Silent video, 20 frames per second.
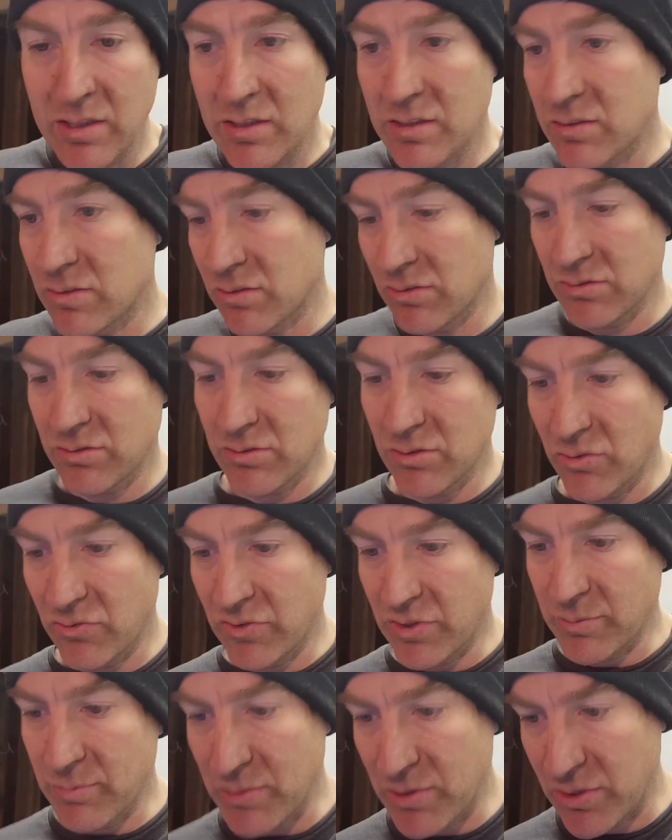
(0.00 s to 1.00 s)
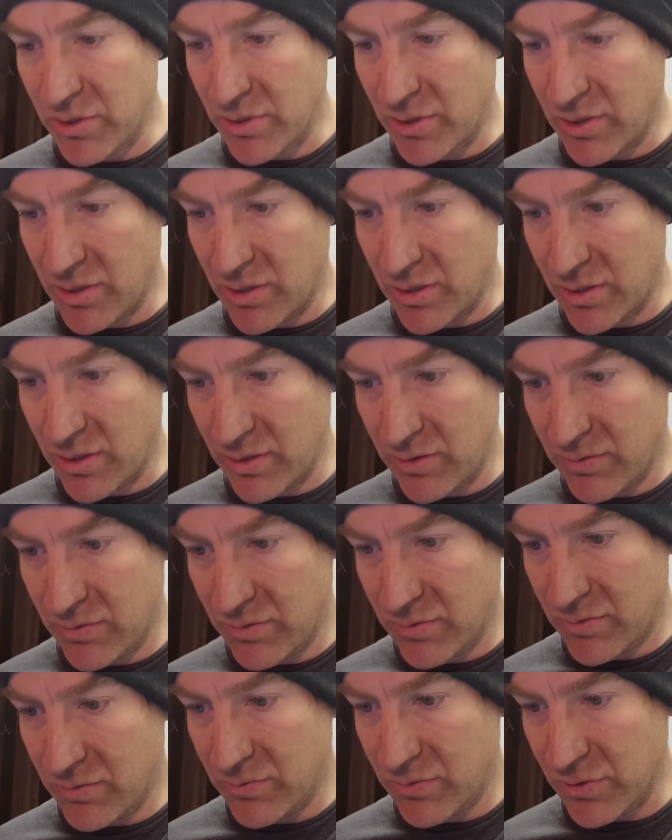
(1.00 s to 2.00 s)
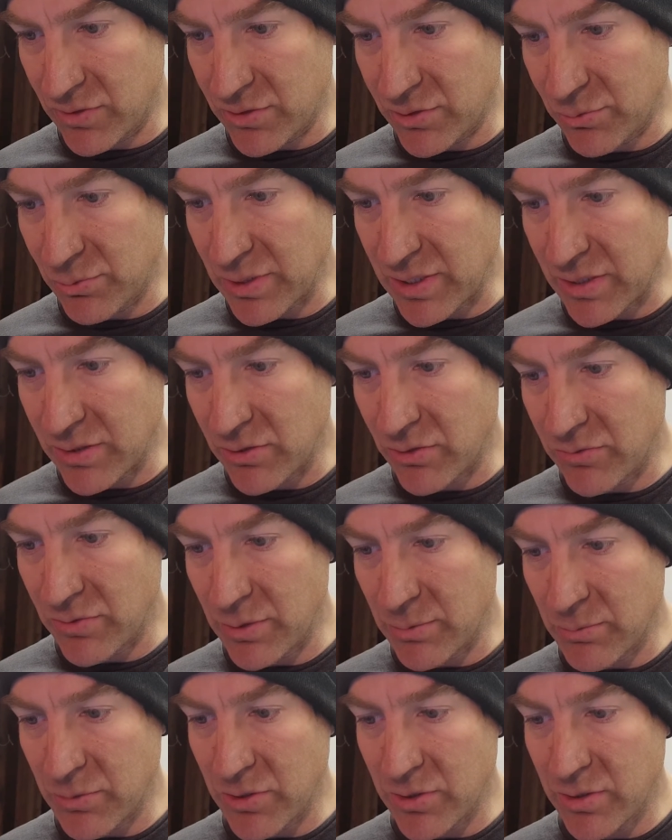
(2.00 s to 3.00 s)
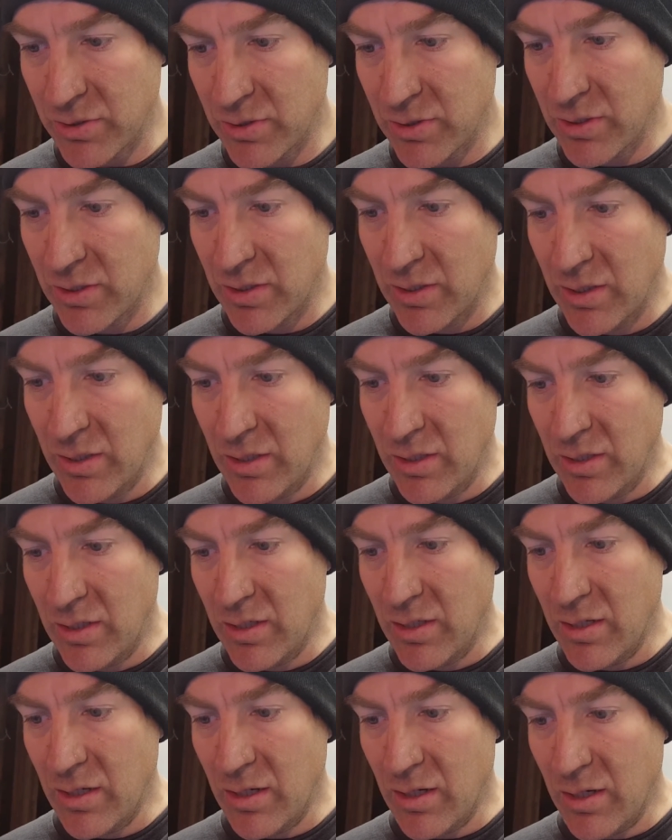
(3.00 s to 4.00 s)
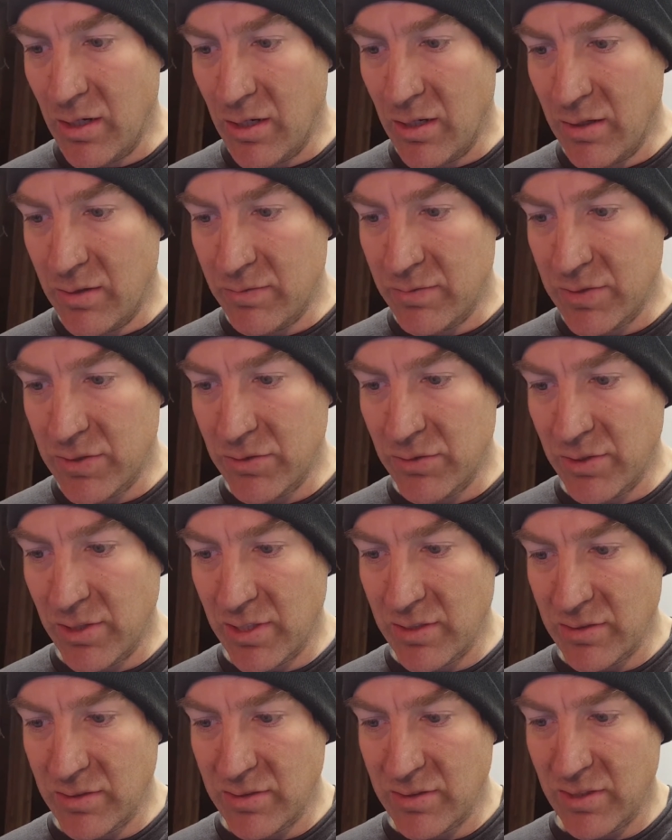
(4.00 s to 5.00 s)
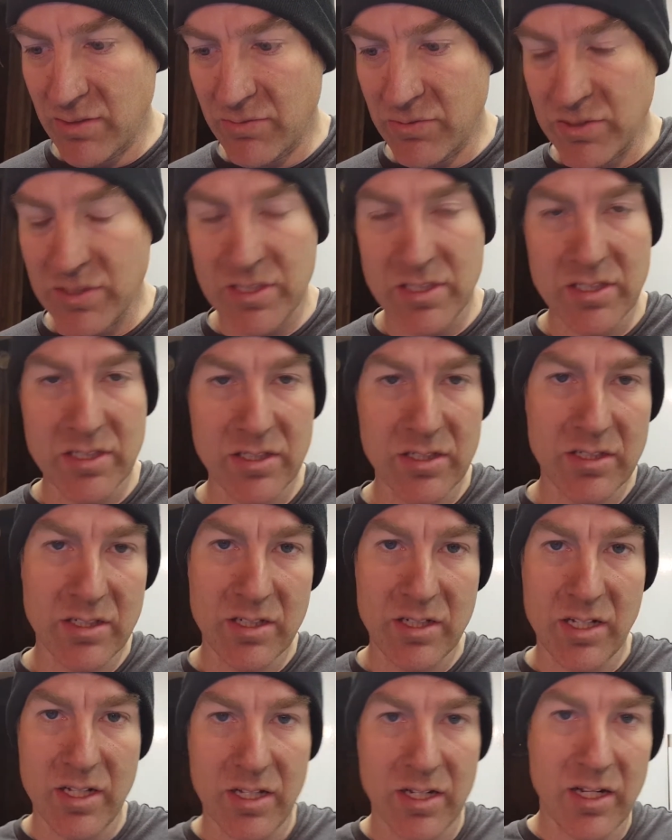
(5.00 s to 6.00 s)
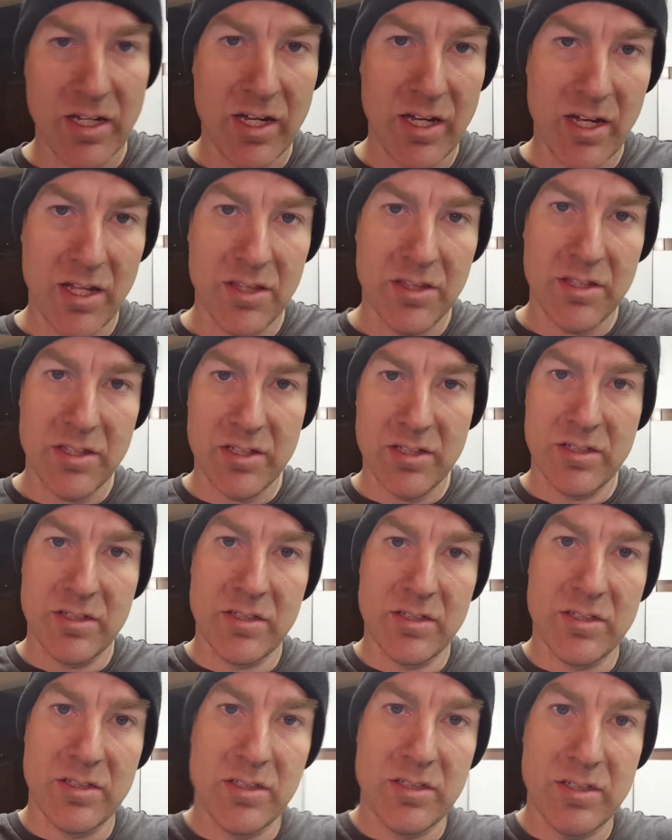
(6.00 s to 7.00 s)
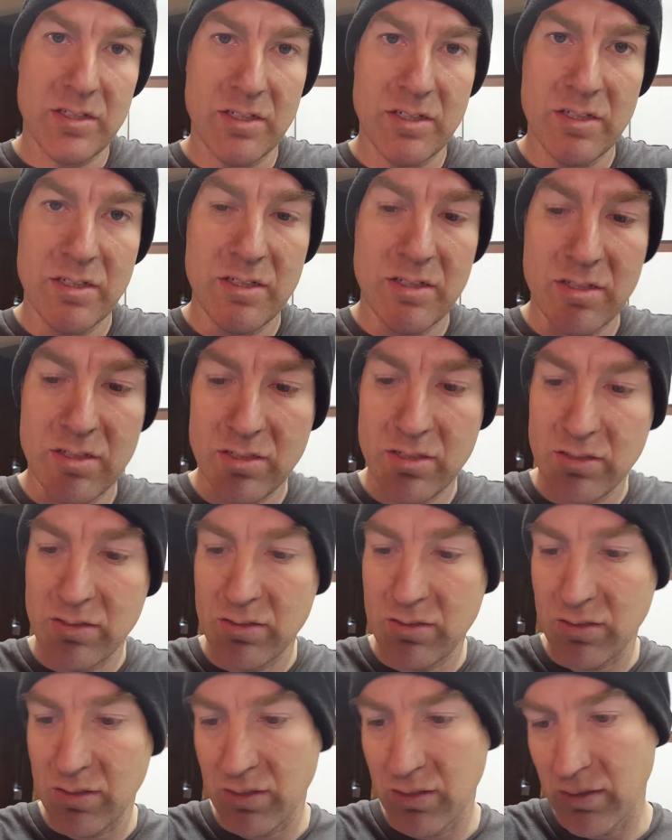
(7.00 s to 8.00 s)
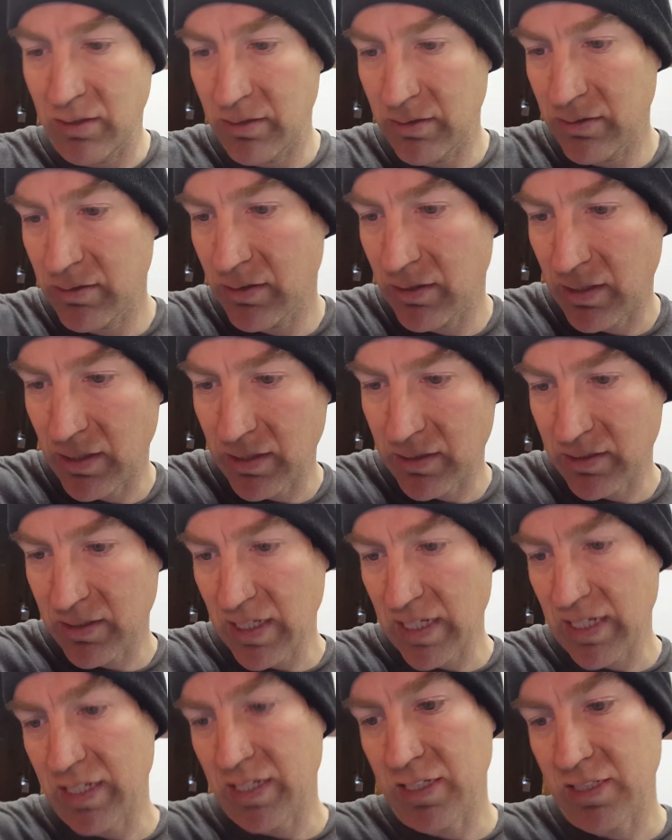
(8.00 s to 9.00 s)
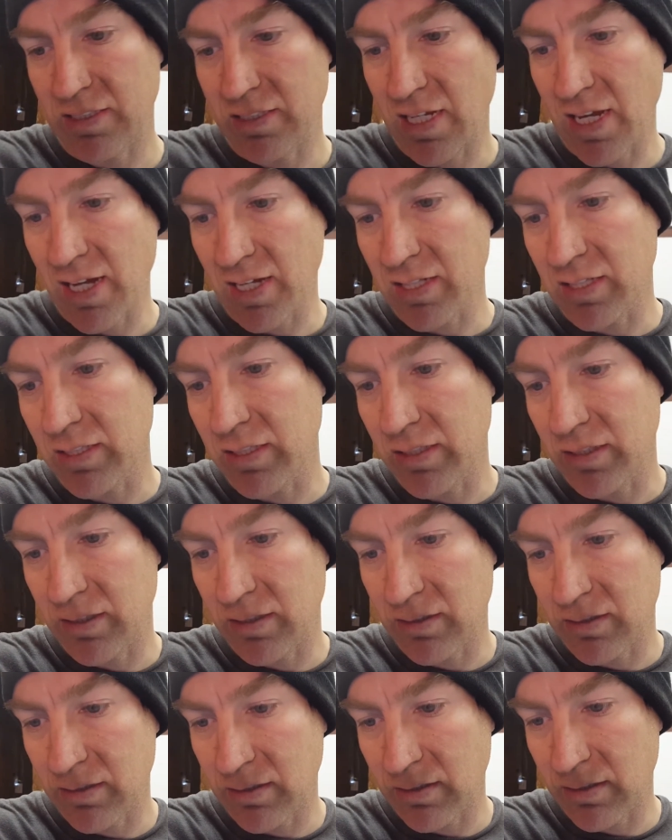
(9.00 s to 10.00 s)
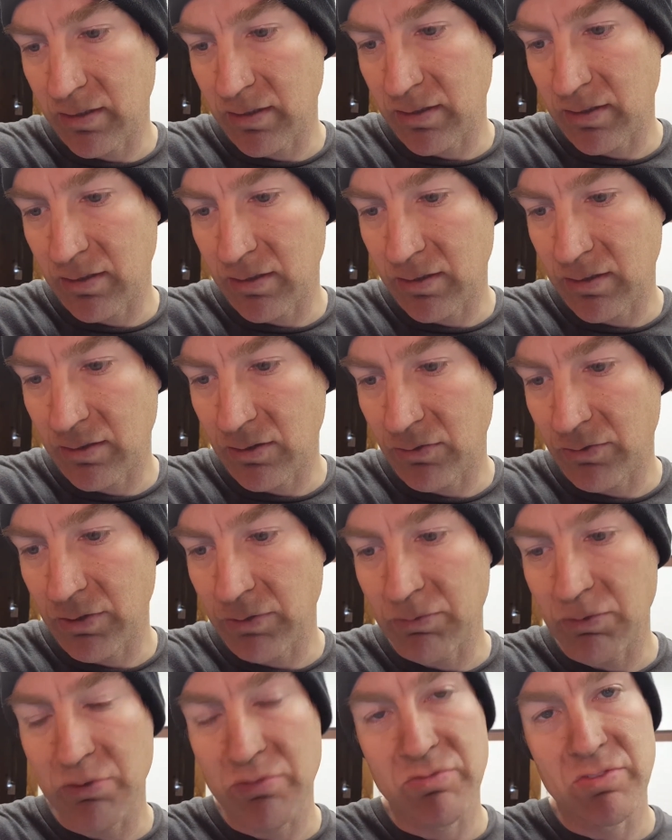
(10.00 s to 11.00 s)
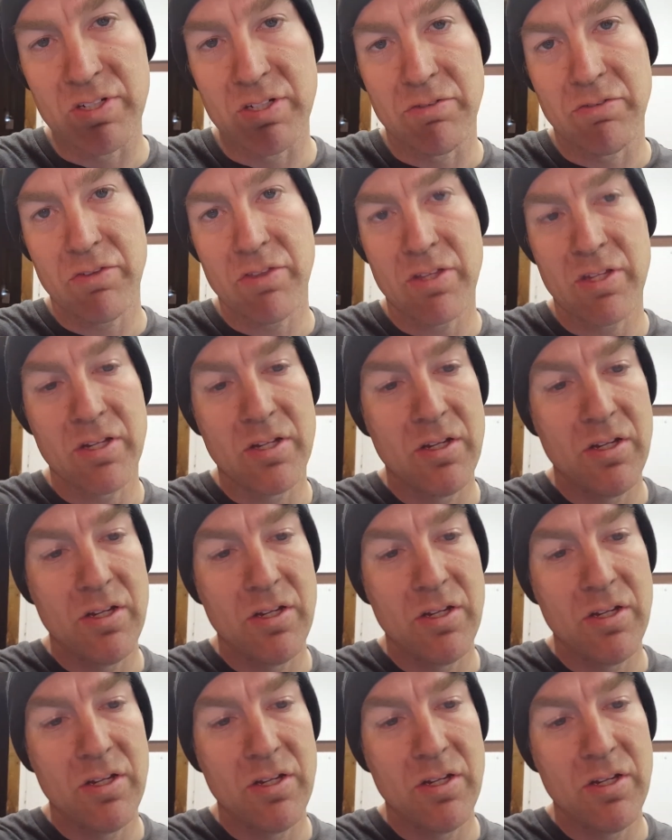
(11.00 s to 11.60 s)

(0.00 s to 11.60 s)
So it's November, first week in November of 2017, and I had the today's date exactly is November 5th,